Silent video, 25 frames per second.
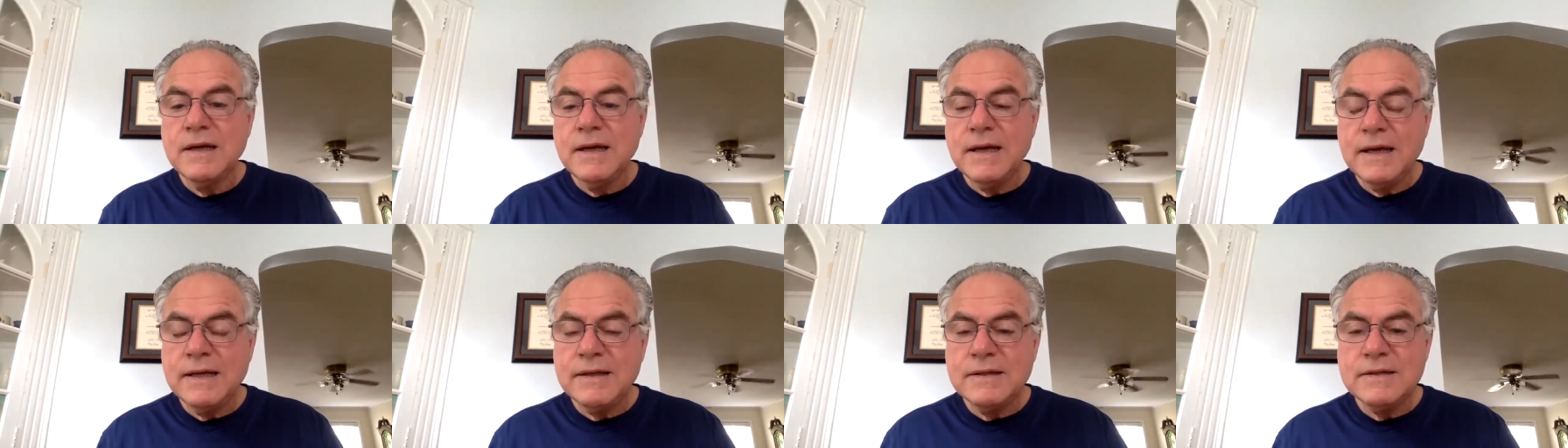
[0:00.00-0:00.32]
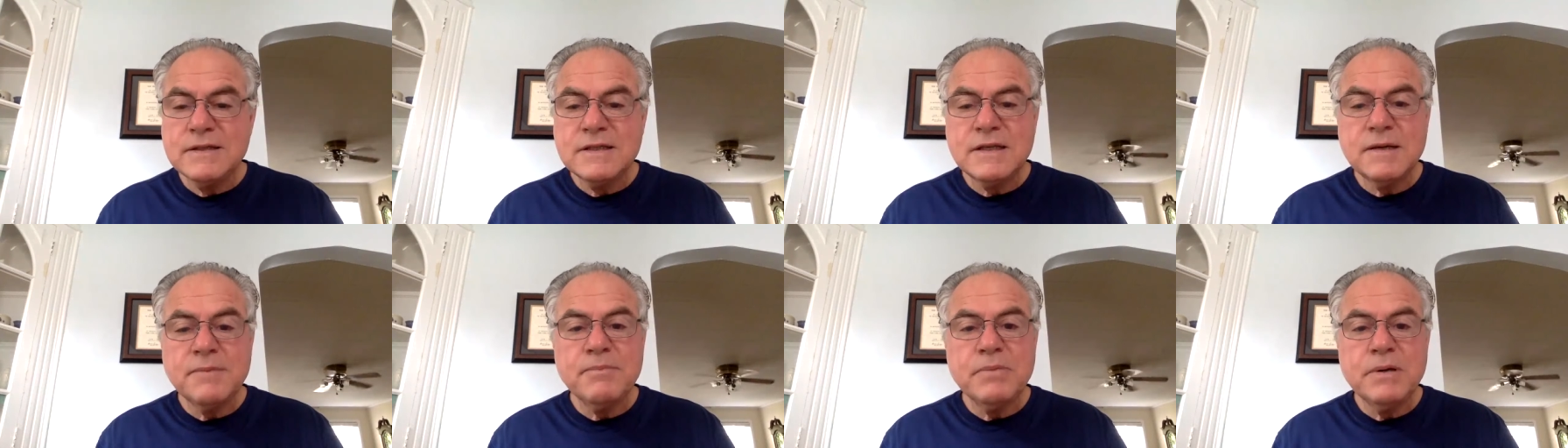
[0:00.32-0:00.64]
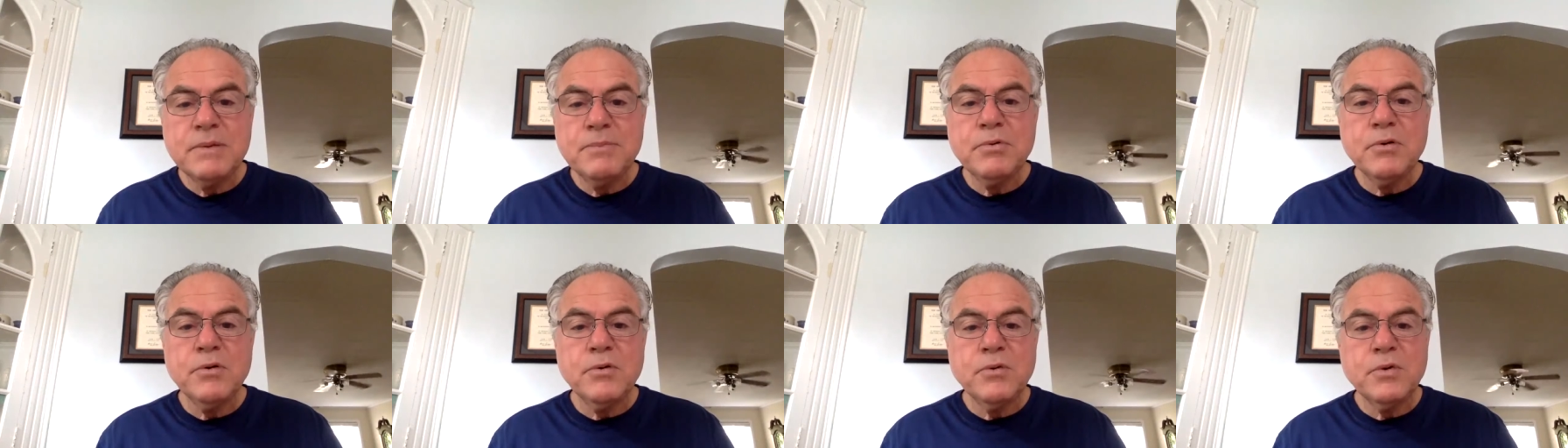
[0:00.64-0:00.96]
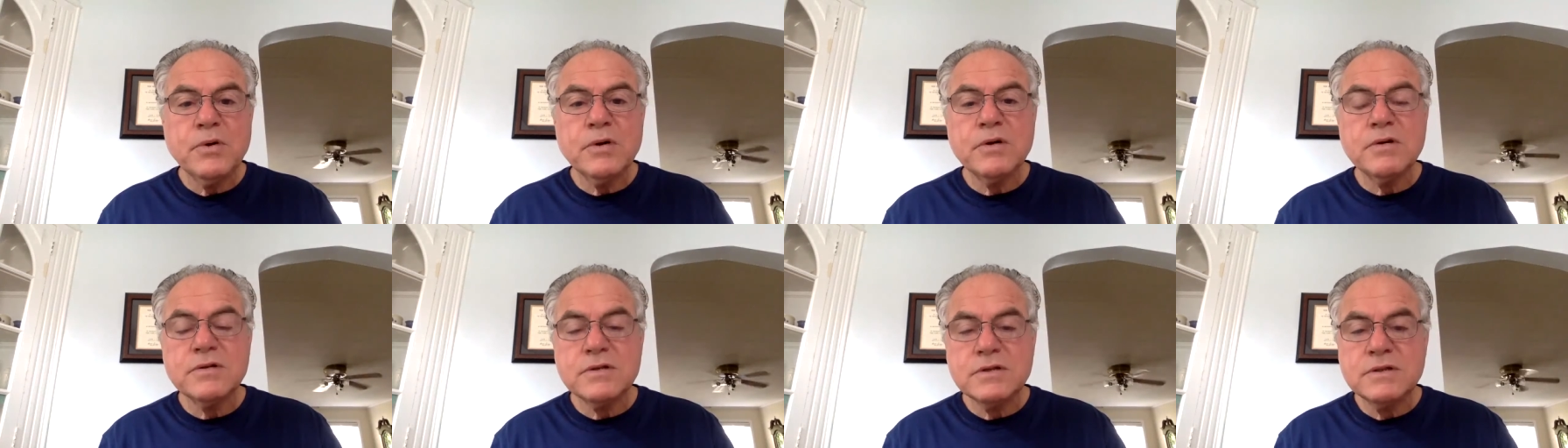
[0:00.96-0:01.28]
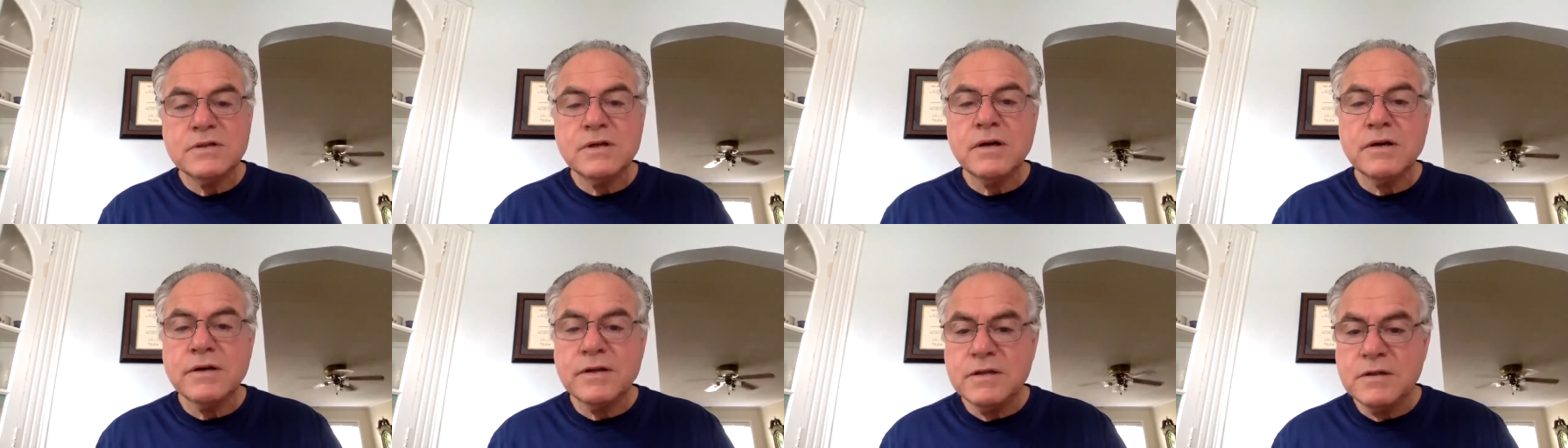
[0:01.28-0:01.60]
and some people were
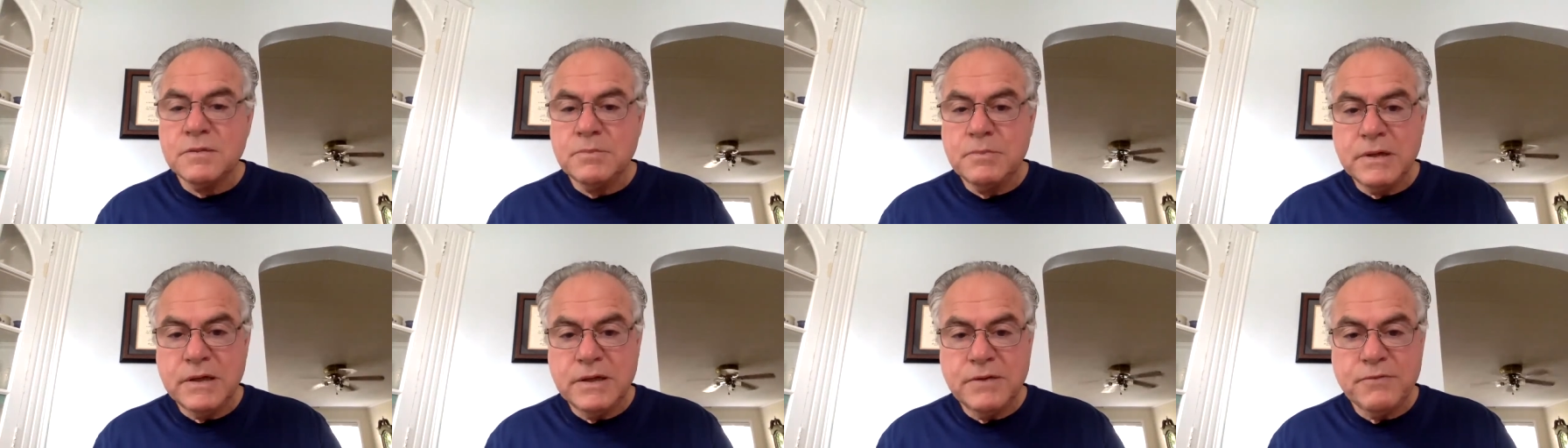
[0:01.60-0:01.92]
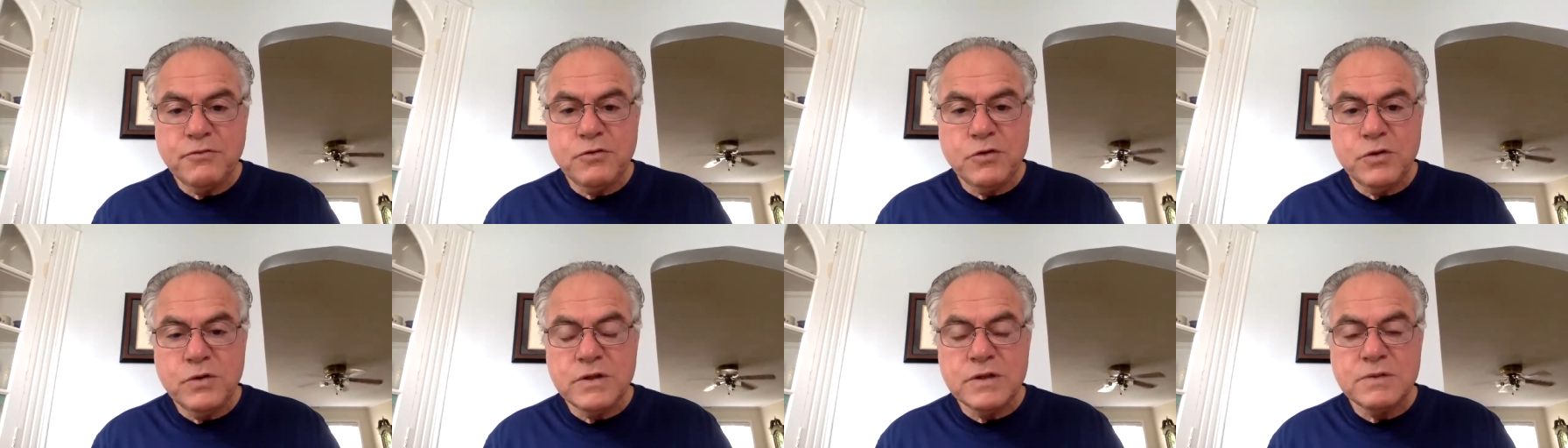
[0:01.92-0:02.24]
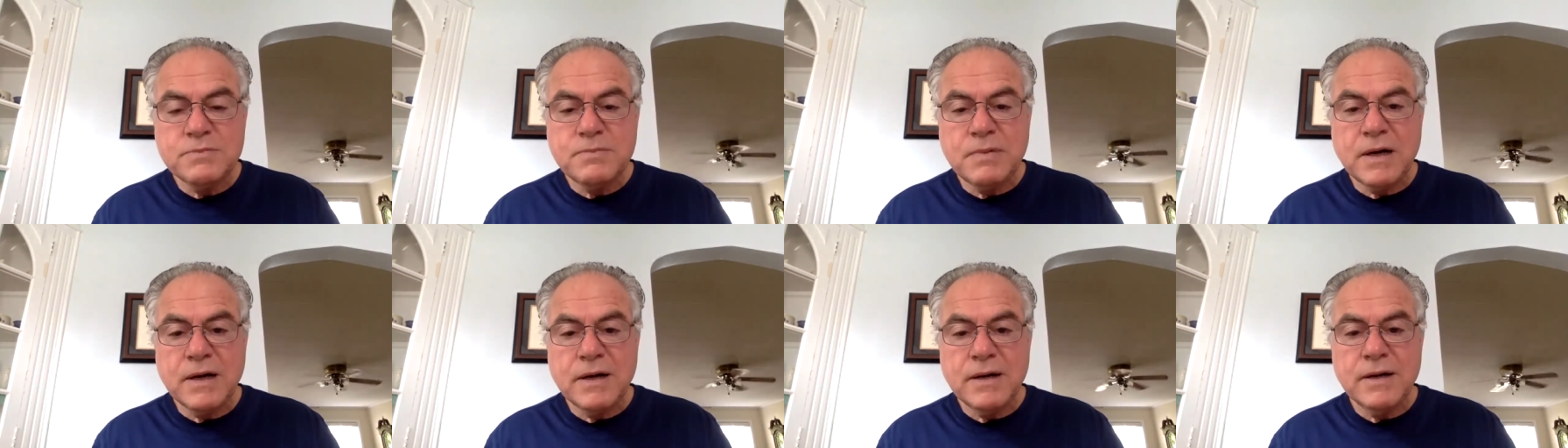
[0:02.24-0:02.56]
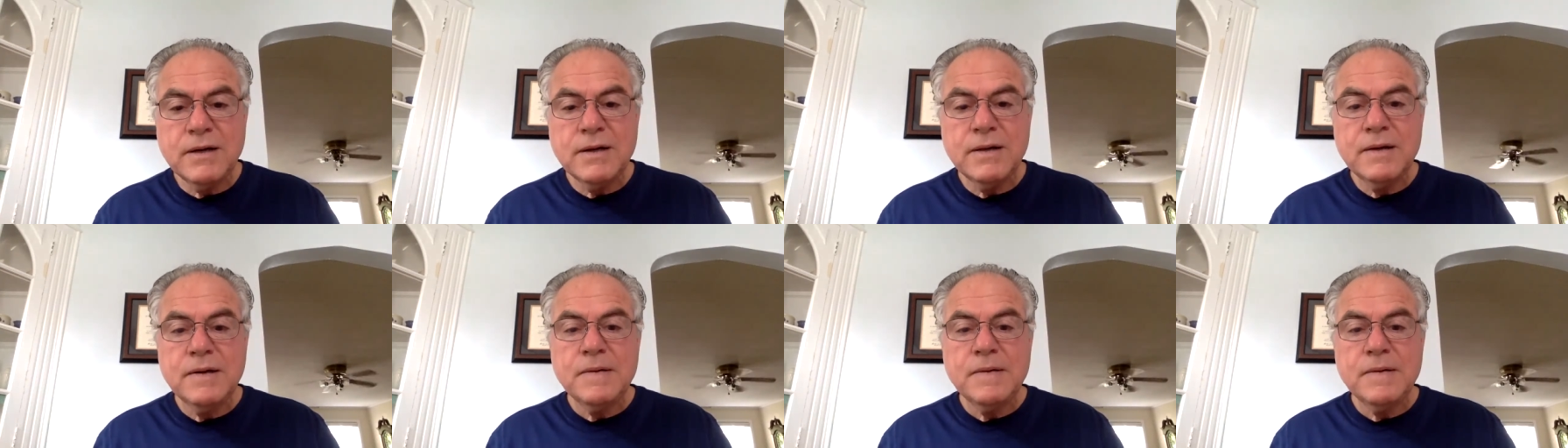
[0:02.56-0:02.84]
starting to be influenced by